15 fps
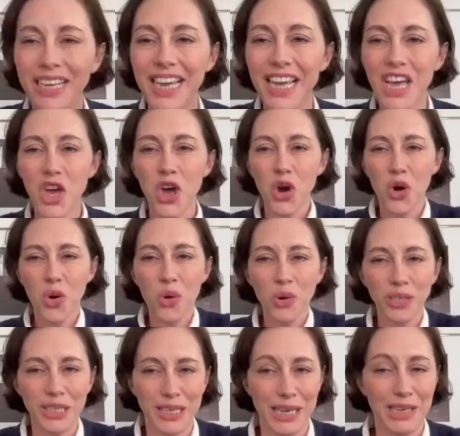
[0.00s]
like,
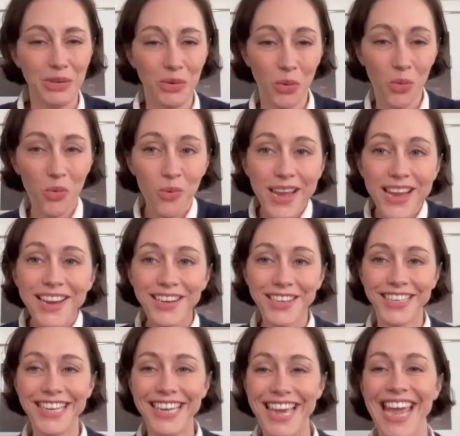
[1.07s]
who's this
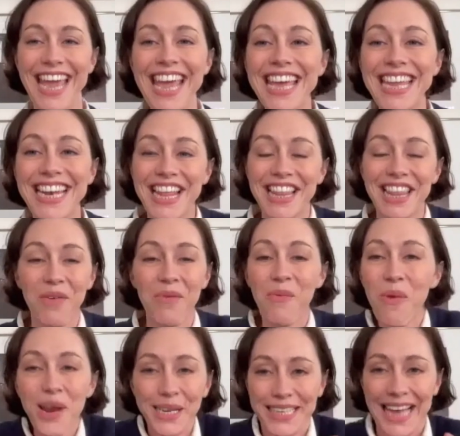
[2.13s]
weird kid? And like,
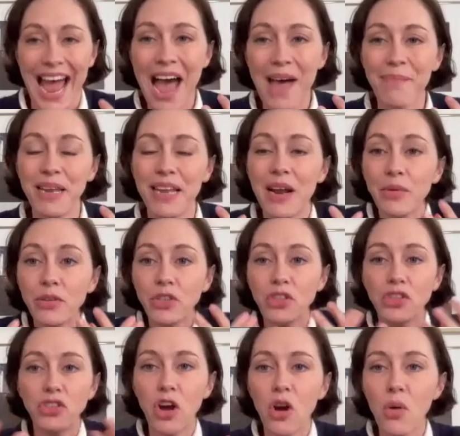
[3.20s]
what is happening? And I was
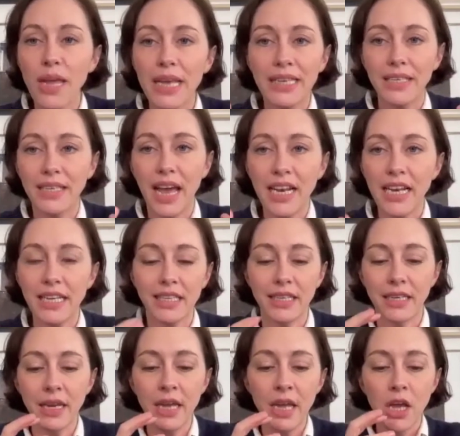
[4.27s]
so excited
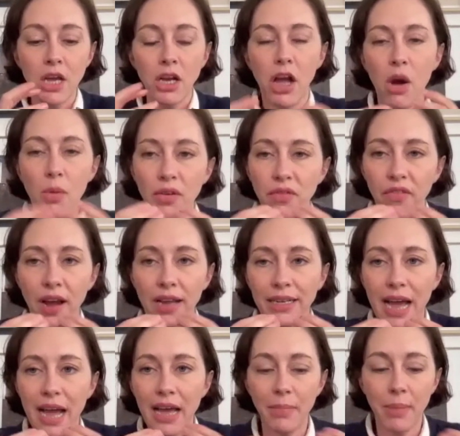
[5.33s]
to go and find
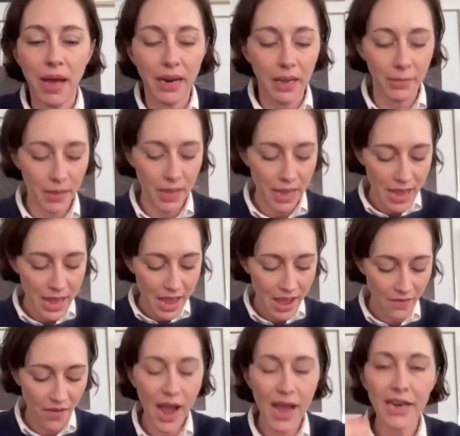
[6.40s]
out about him.
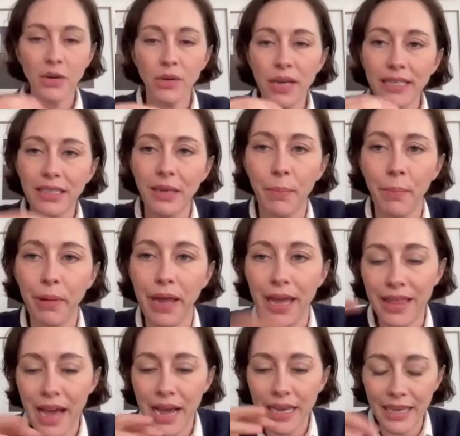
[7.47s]
If I don't get to play
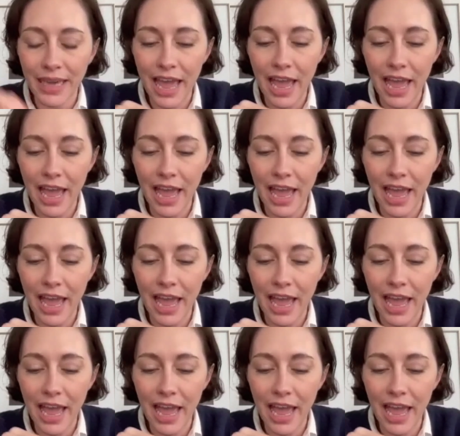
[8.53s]
that